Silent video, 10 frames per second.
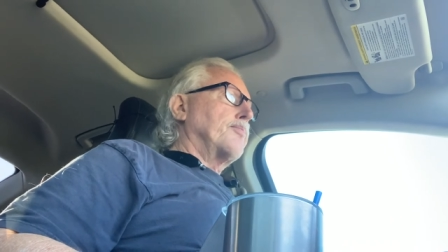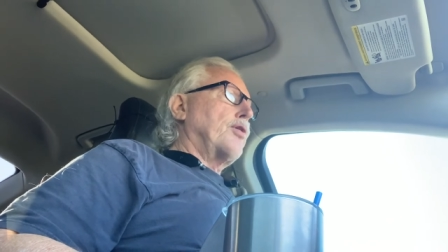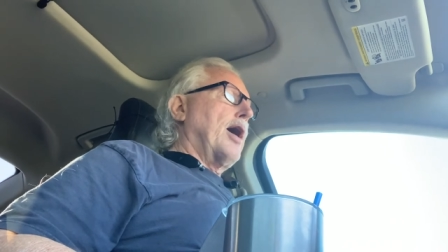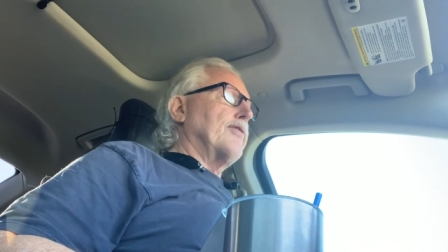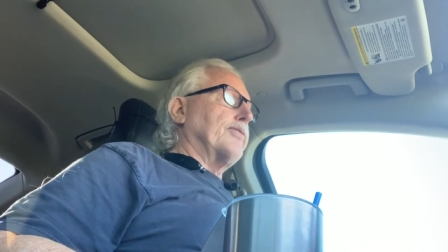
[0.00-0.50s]

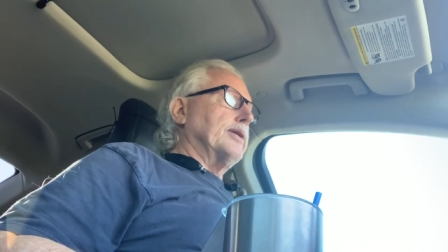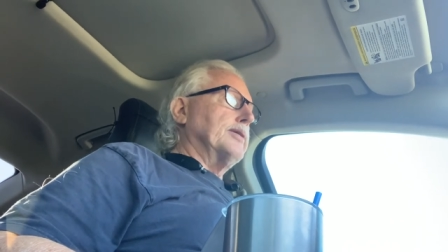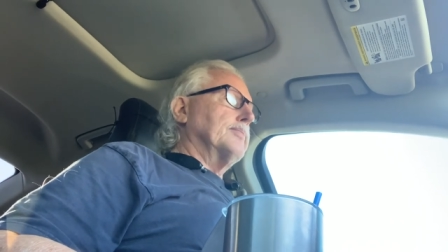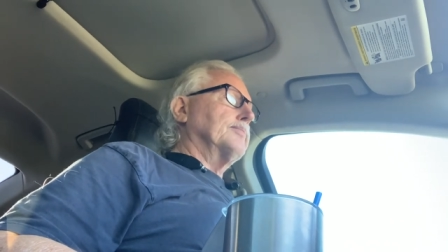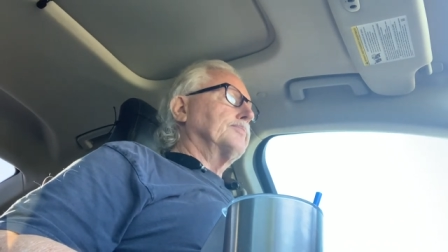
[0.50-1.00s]
profit
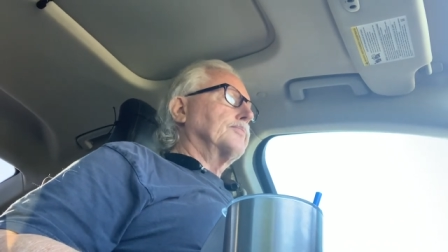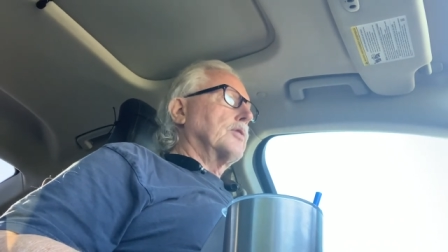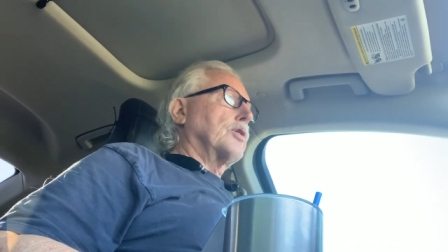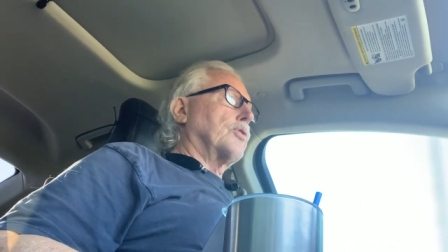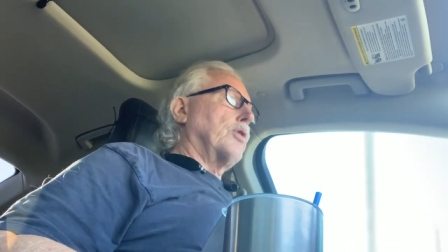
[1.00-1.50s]

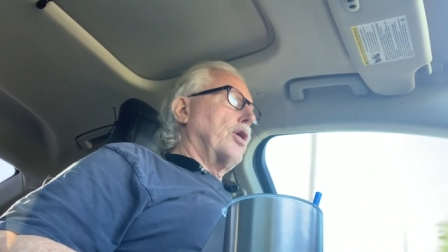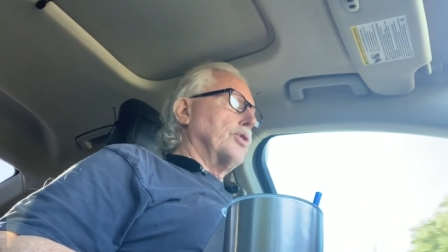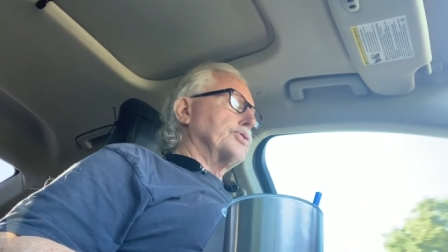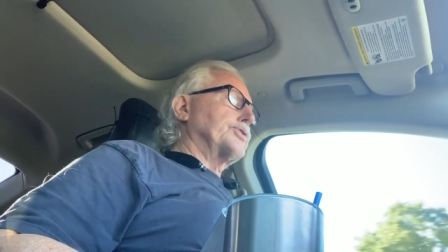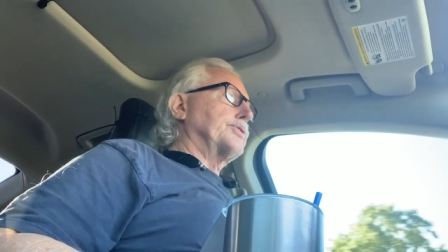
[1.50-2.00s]

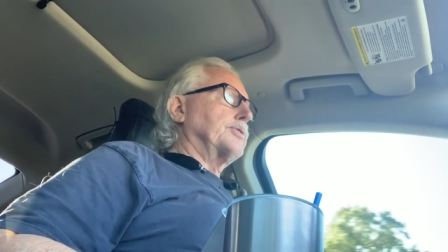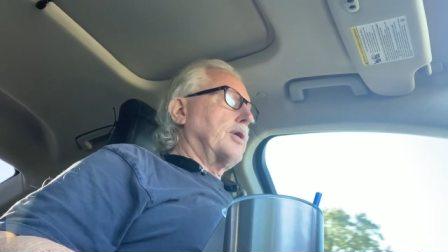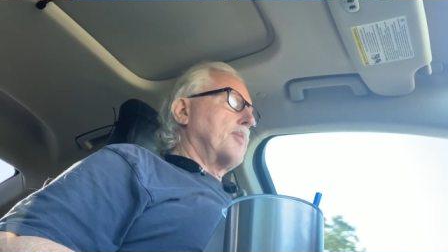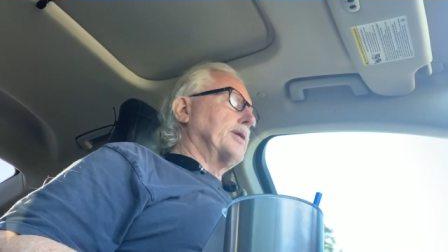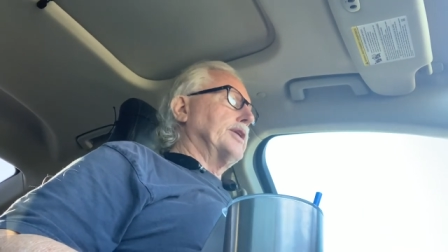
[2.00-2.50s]
gross.
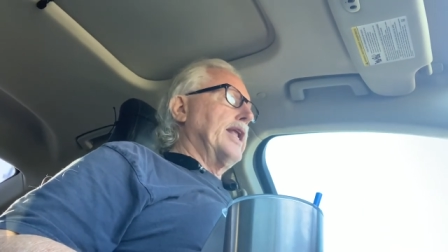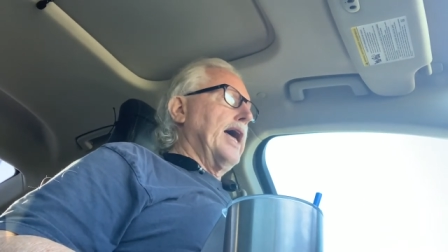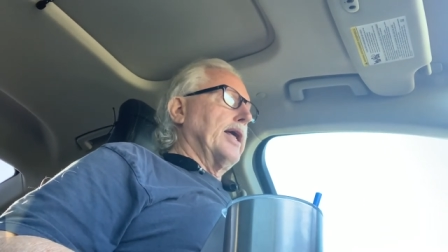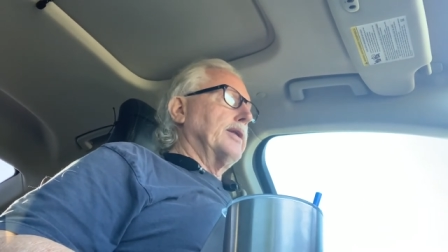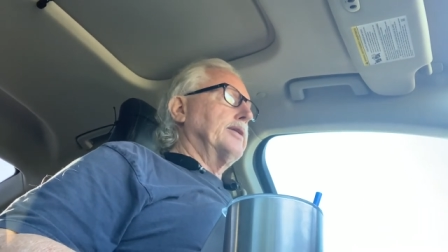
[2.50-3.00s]
I mean,
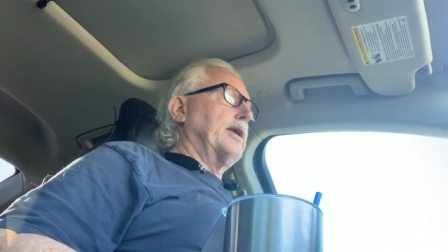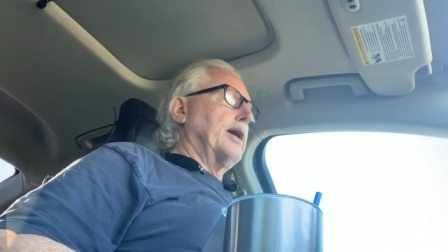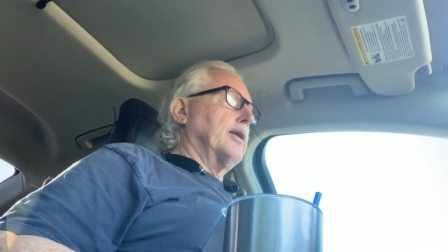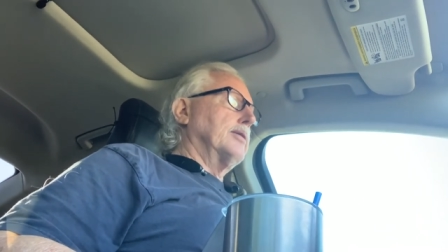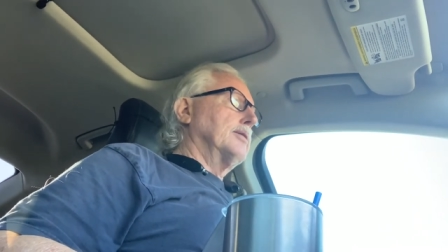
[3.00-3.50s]
net, net.